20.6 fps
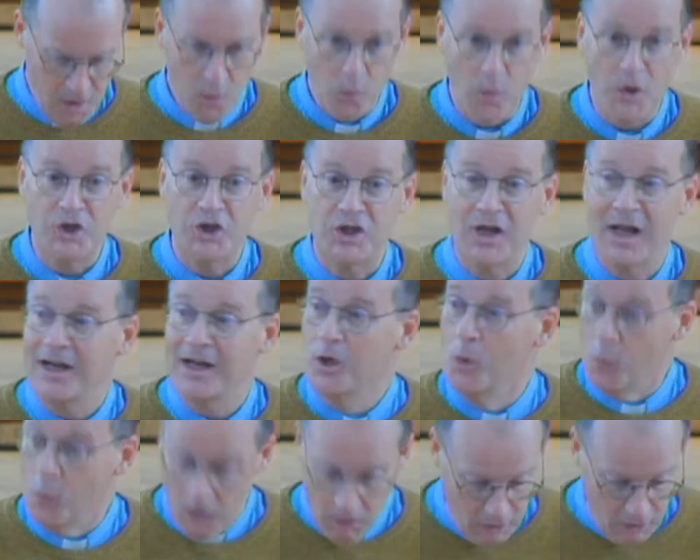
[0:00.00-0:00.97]
We shall in
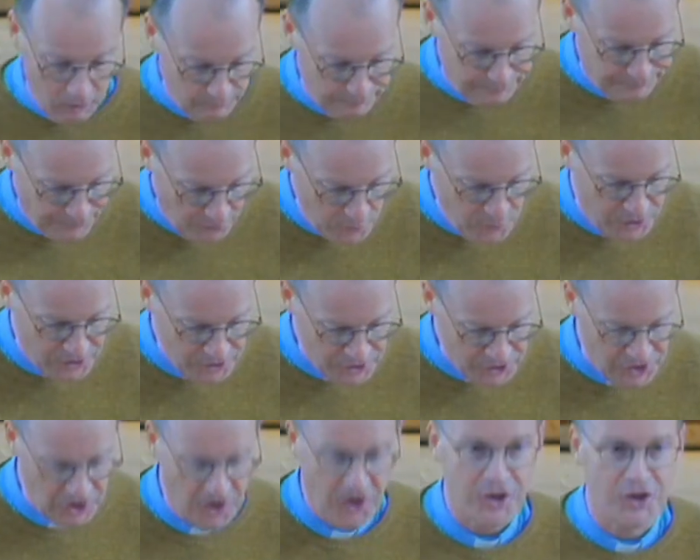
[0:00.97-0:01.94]
a while
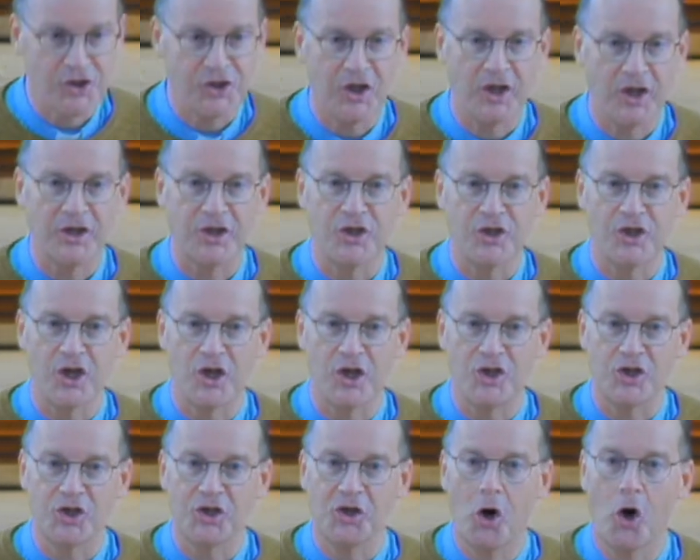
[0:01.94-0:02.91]
focus our study
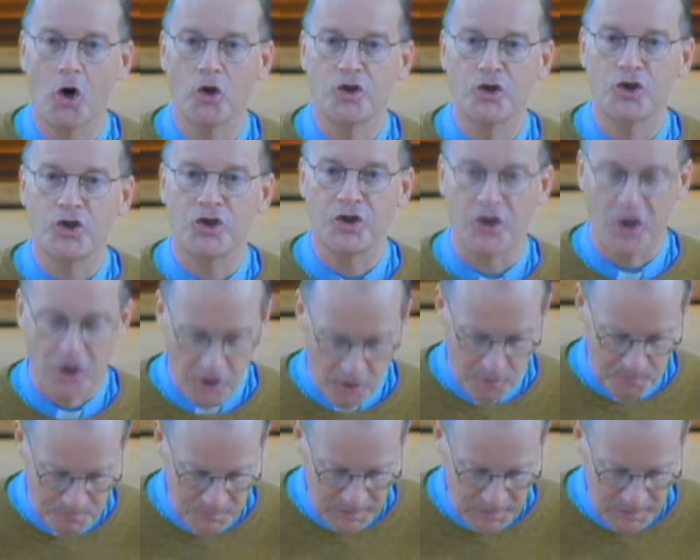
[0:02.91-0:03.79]
session on Psalm